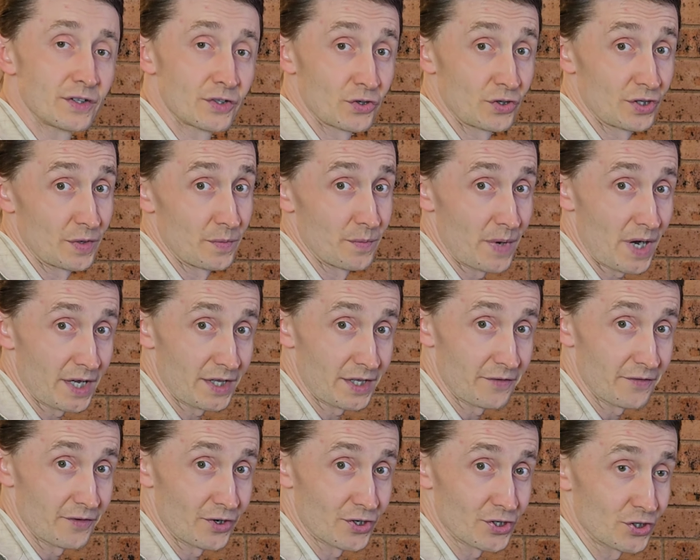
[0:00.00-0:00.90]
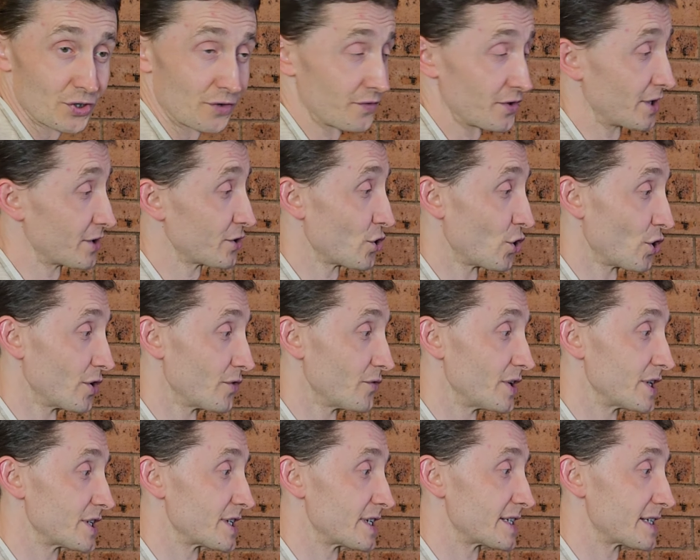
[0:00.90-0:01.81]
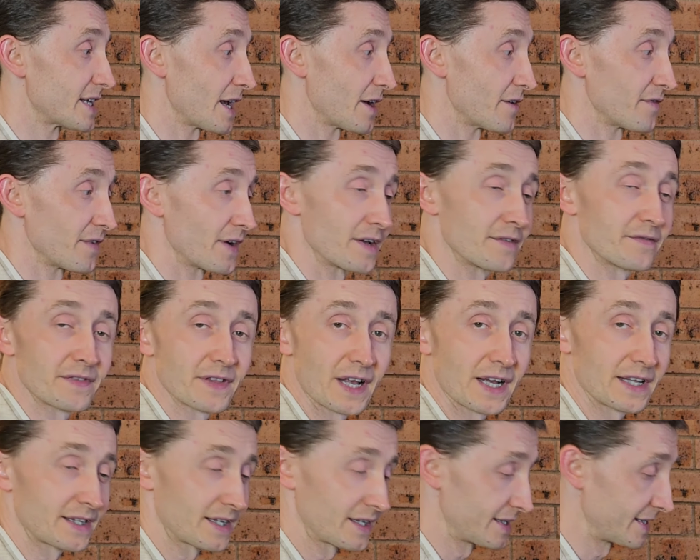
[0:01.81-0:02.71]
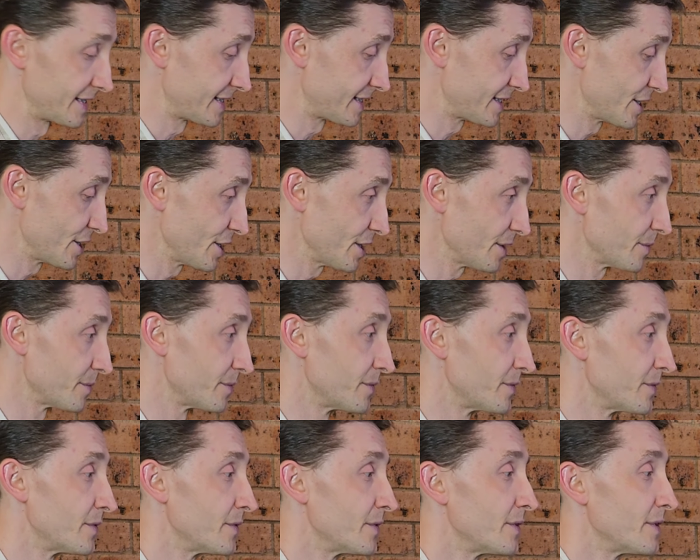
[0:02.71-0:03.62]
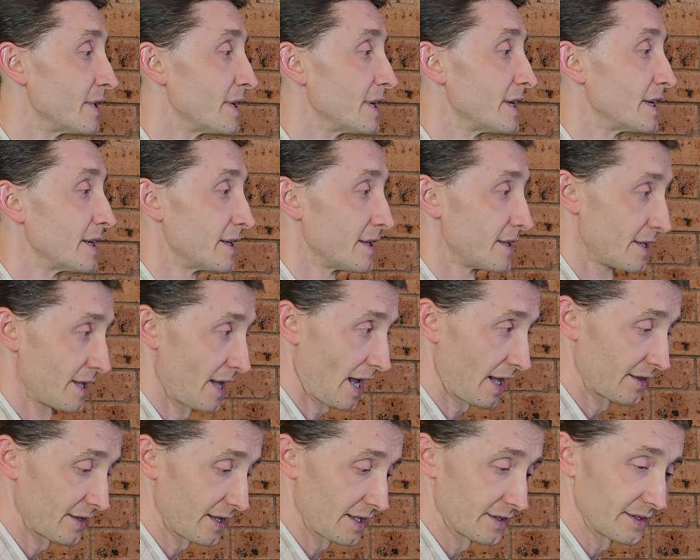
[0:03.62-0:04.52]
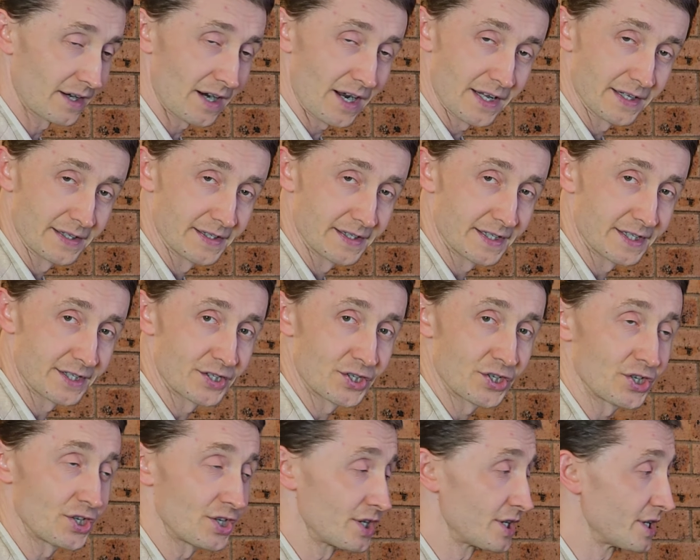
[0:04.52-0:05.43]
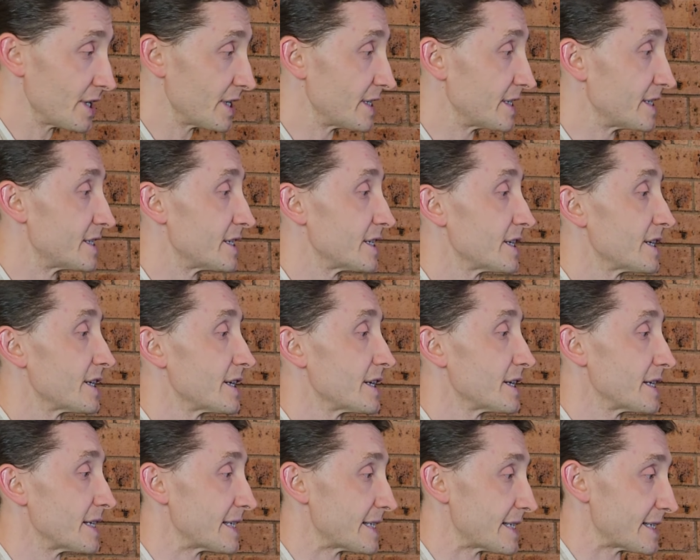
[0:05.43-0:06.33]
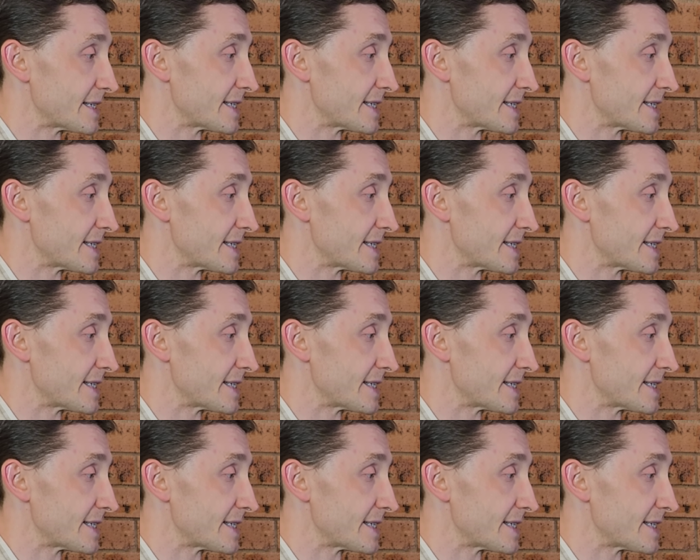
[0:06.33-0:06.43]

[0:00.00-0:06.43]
to the minor version of that chord, which is F, A flat and C, and then right C, D,